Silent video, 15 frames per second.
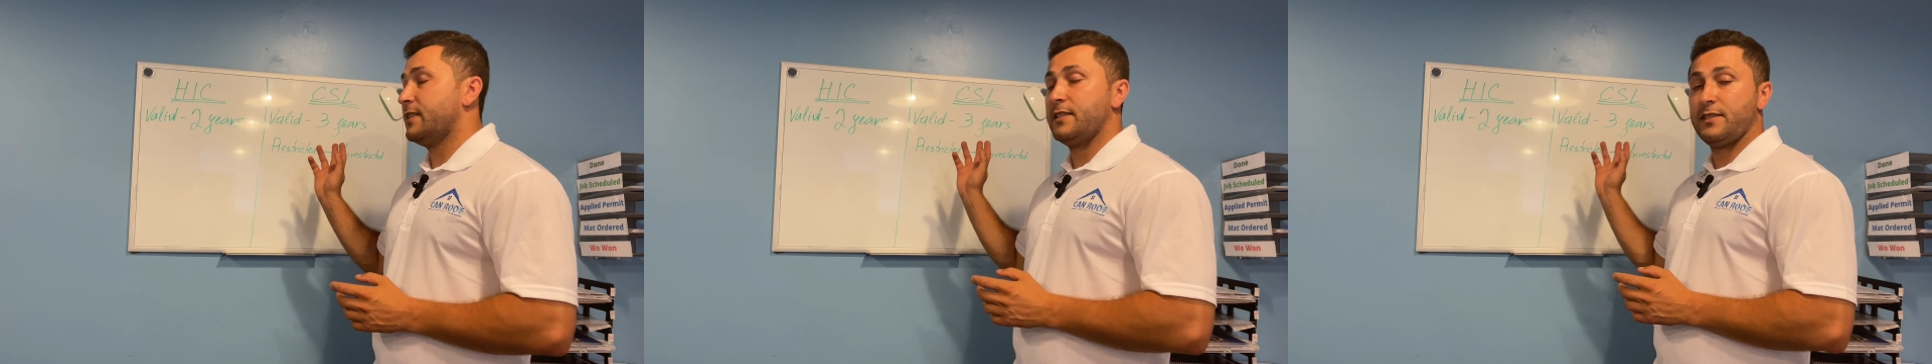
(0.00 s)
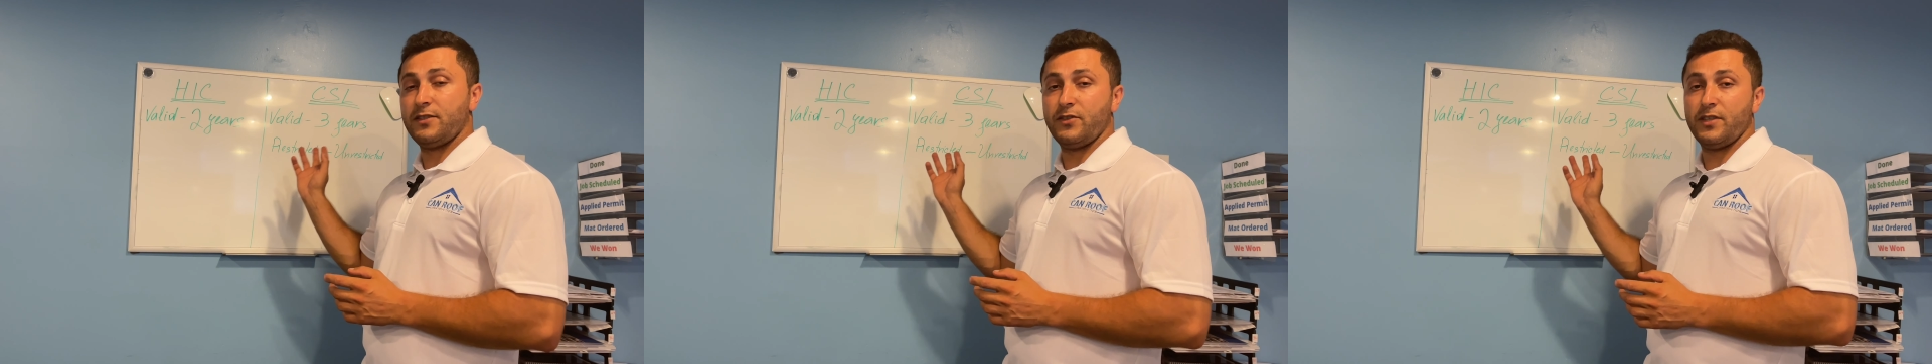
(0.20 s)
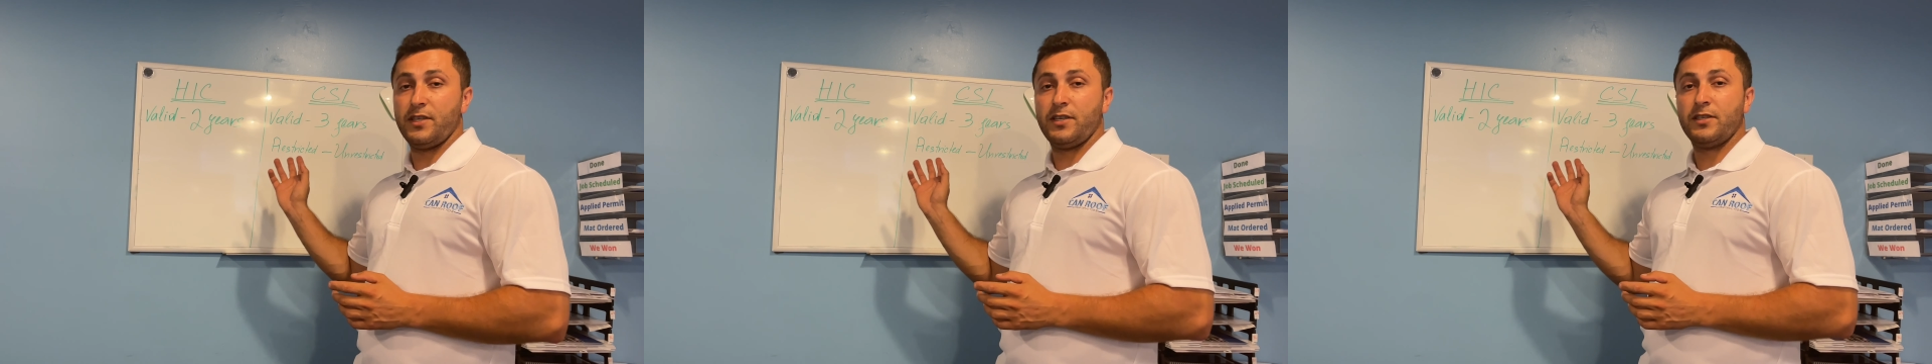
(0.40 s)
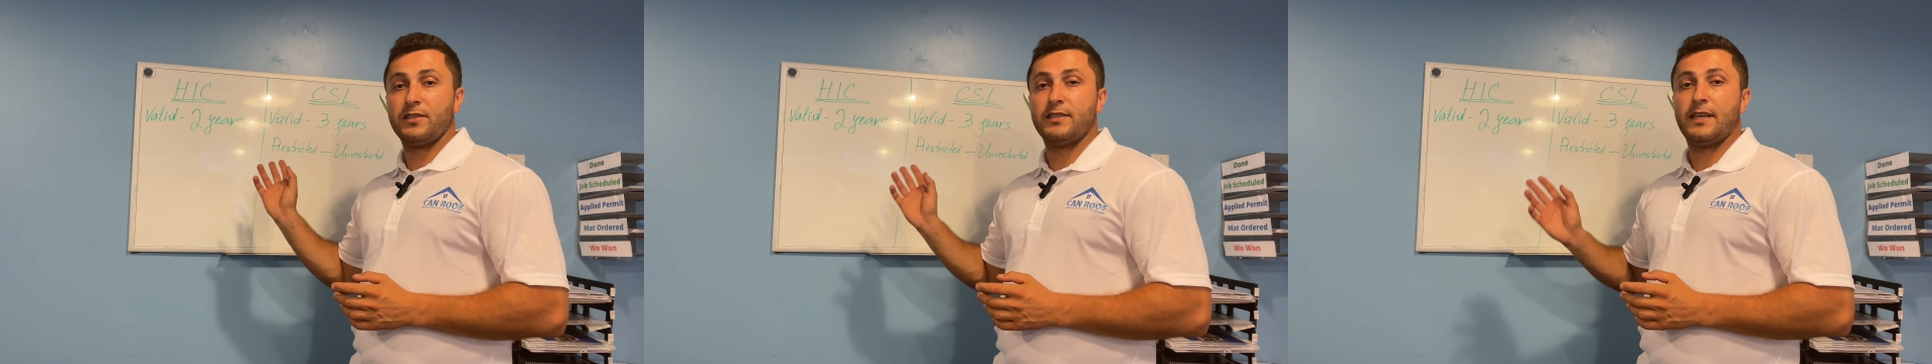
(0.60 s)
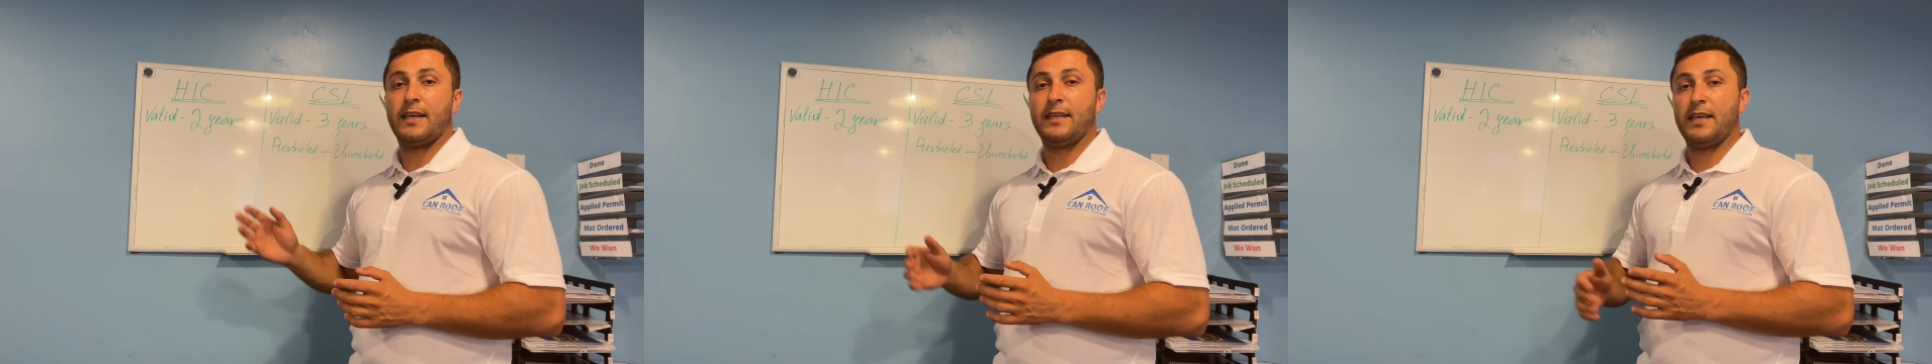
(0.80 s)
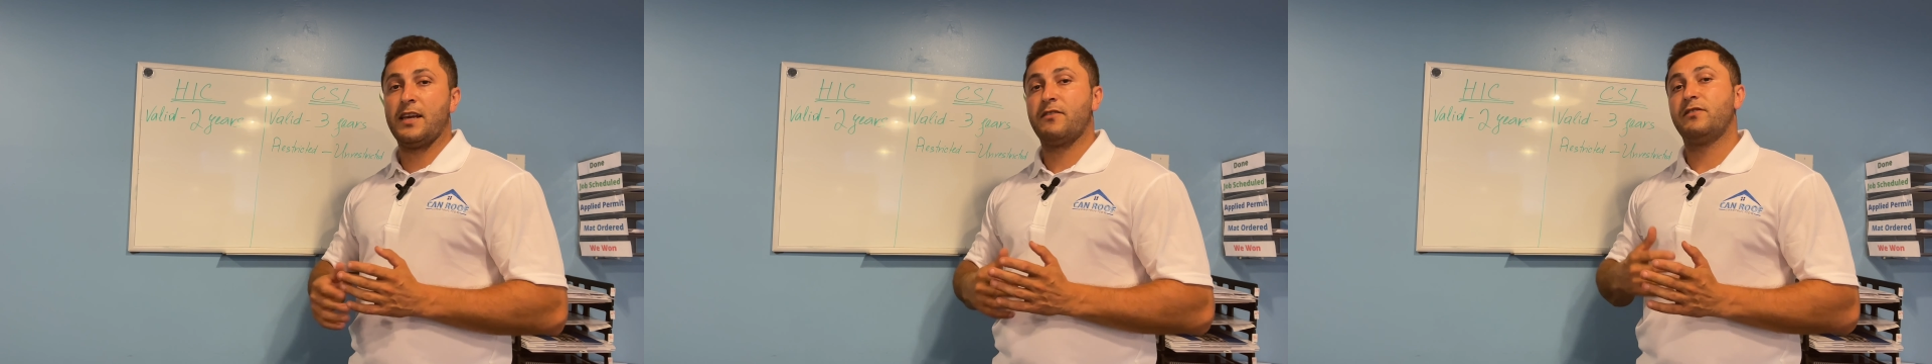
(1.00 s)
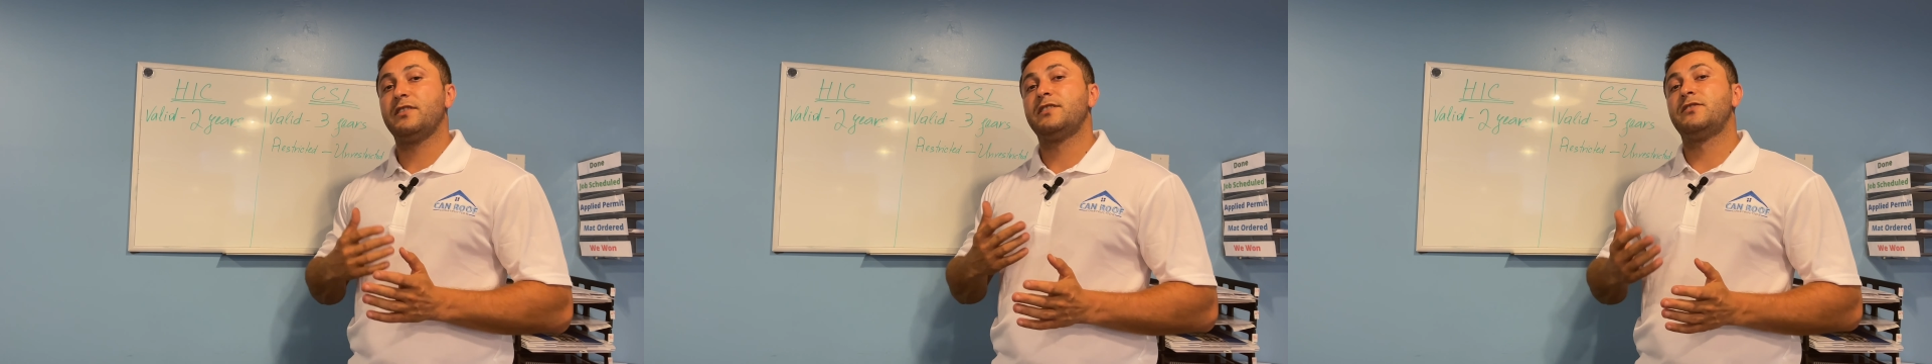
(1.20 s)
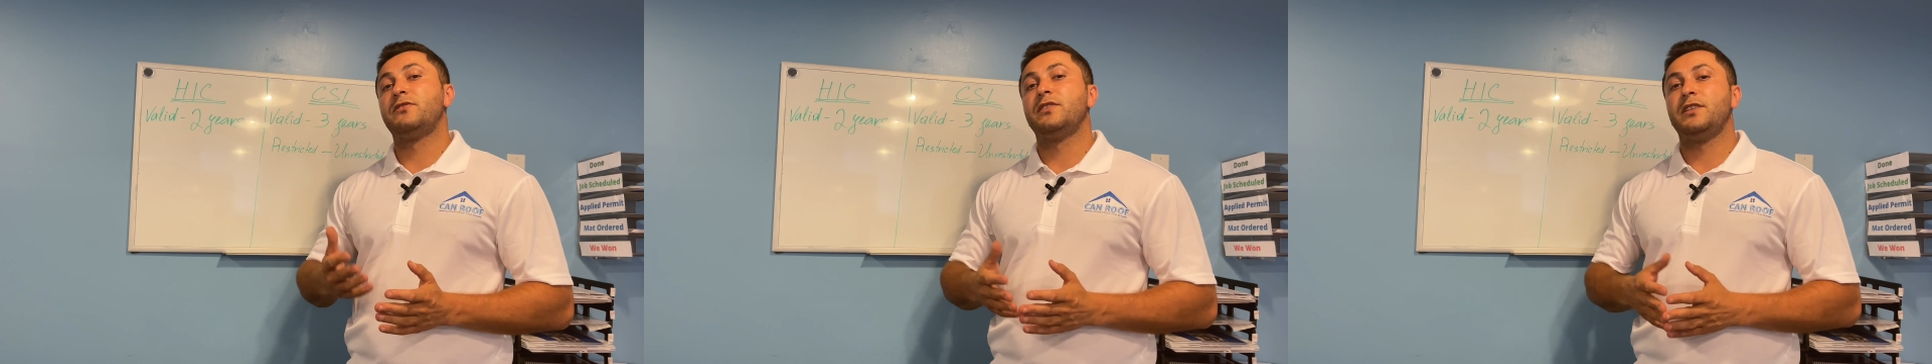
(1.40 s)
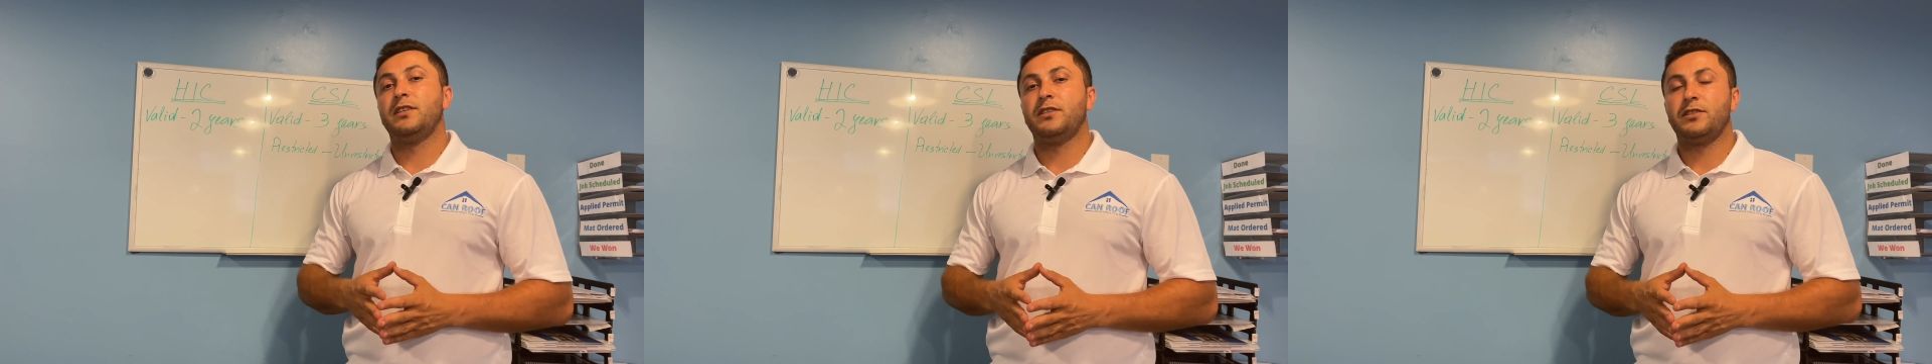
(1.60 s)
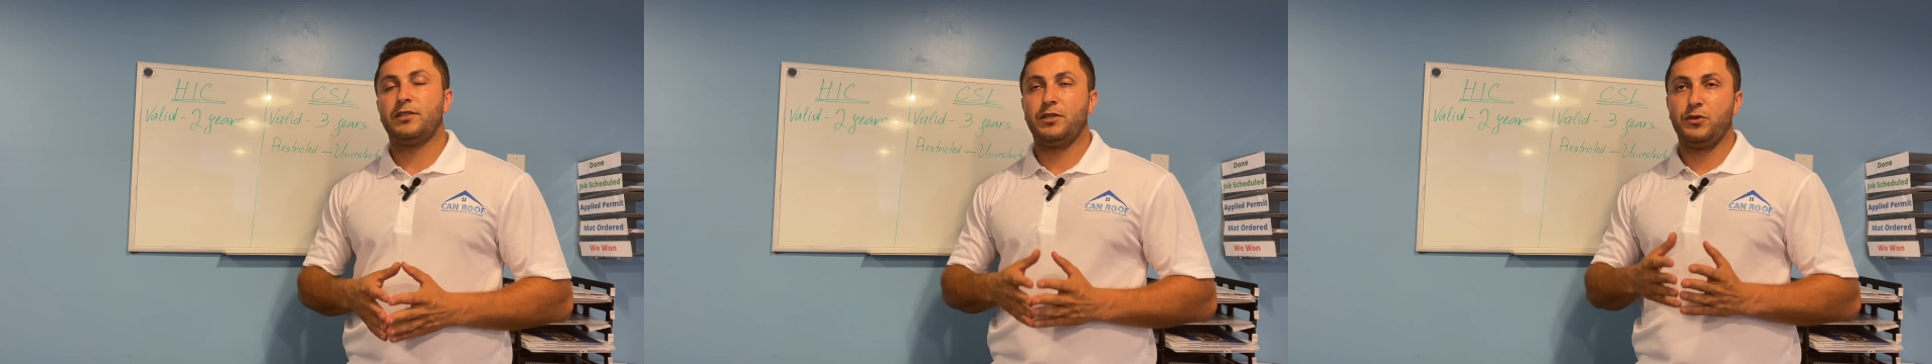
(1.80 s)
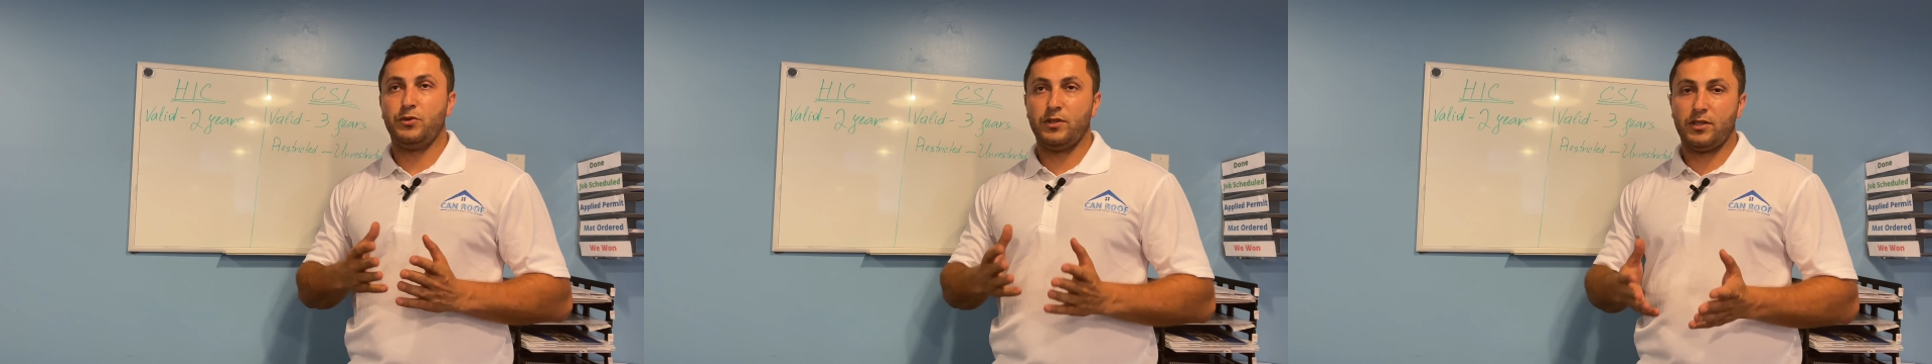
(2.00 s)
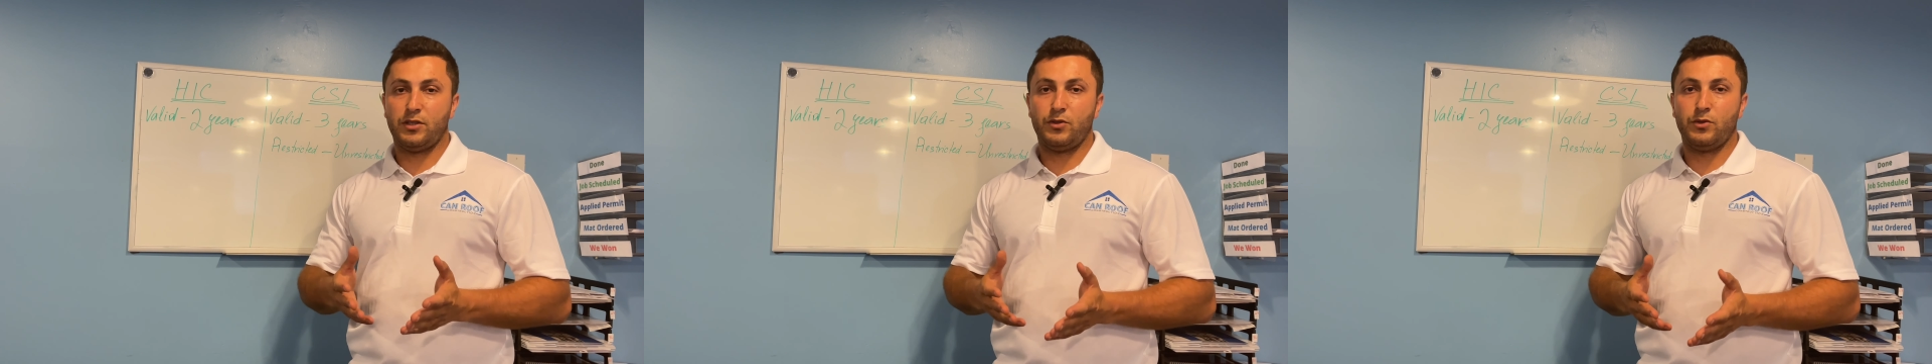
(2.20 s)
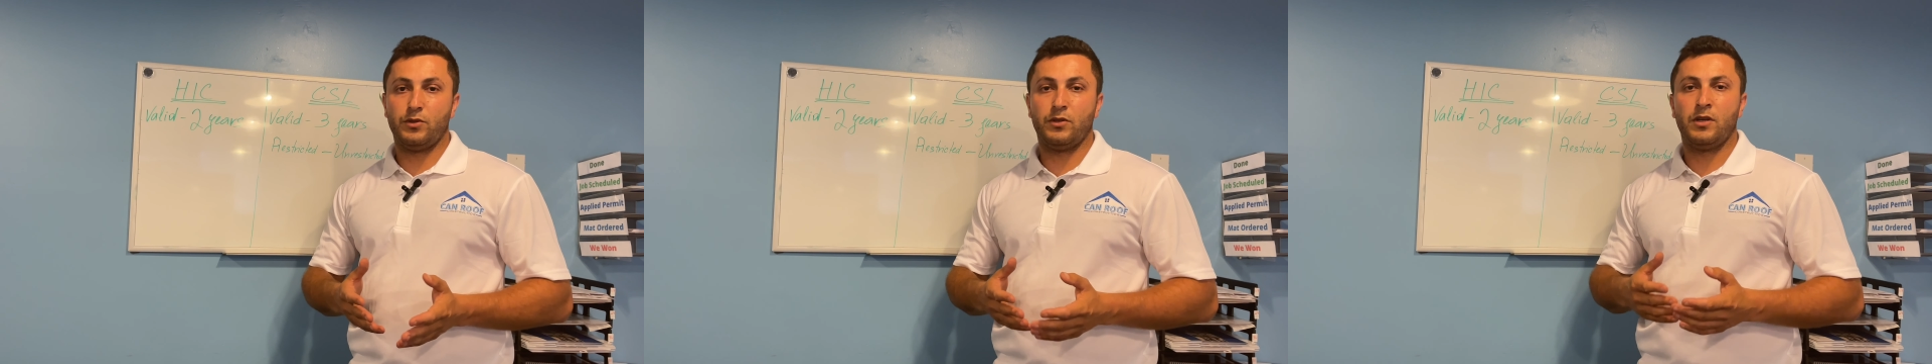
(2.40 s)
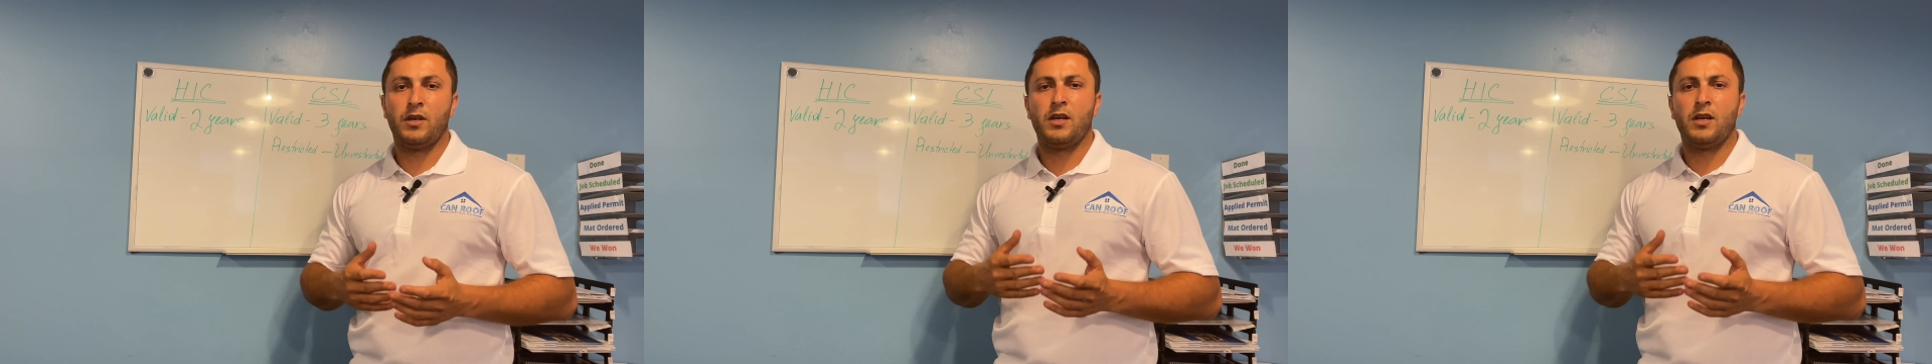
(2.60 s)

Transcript: 3 years, and every 3 years you need to